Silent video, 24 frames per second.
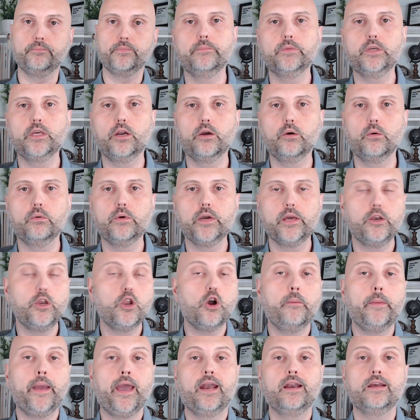You know, no
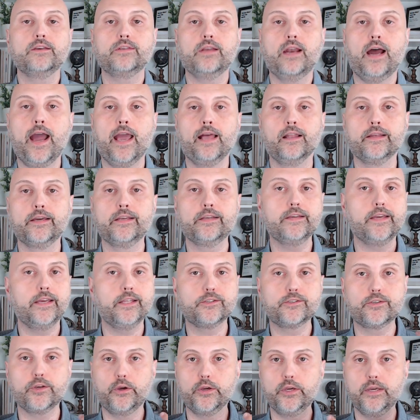man is an island, and
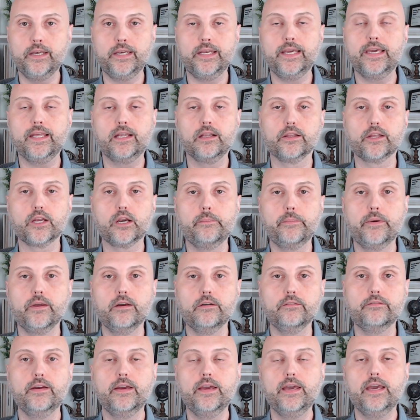so you need a little bit
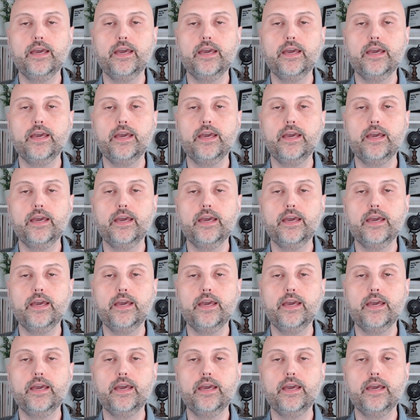of